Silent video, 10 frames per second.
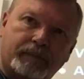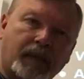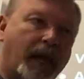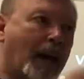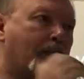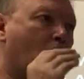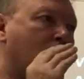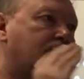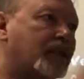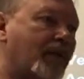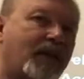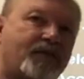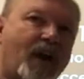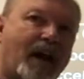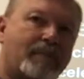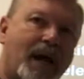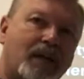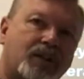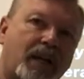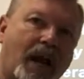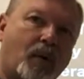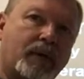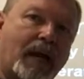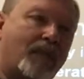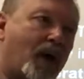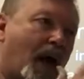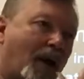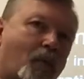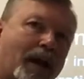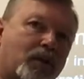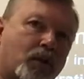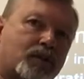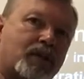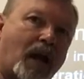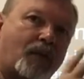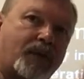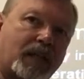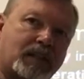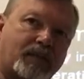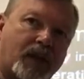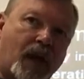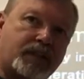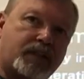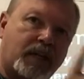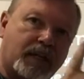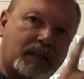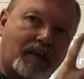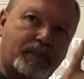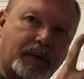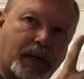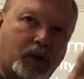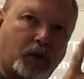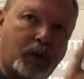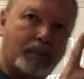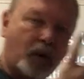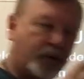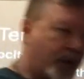and I'm going 75 miles an hour down the highway due south, that's the velocity because I've included both